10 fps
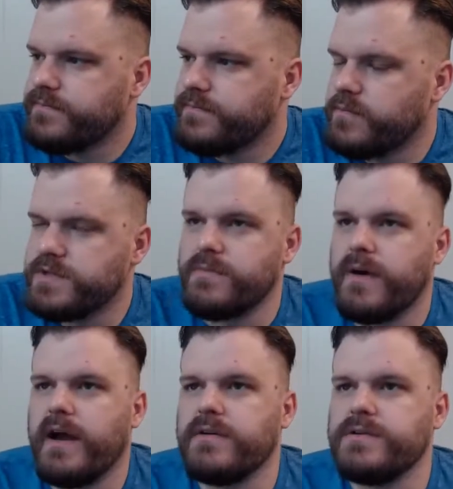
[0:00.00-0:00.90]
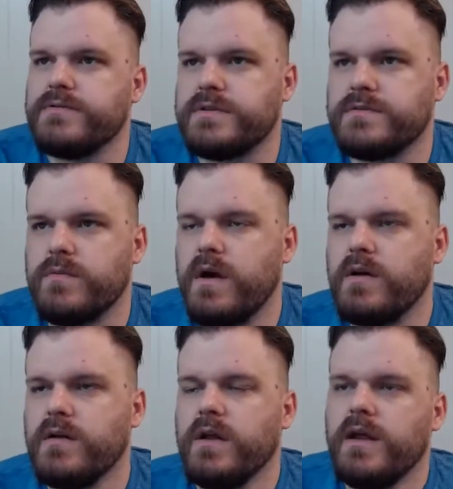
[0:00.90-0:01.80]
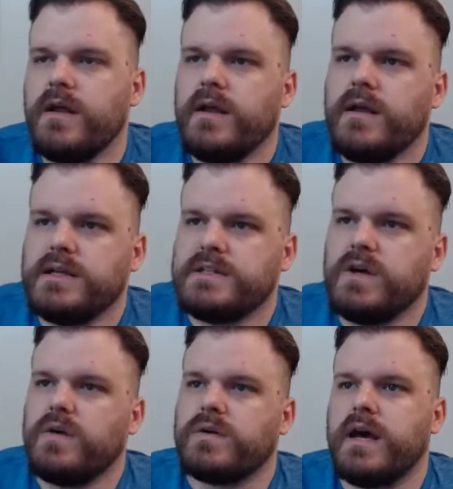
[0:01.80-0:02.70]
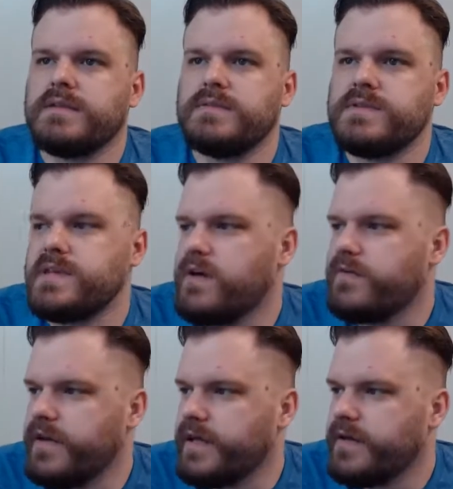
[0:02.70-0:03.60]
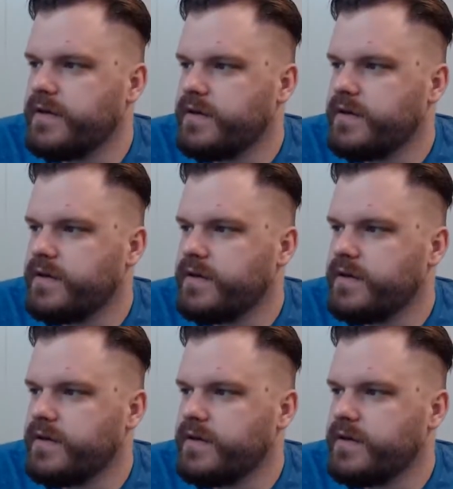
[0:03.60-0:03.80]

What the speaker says: With some higher juice as well. So got some CLV.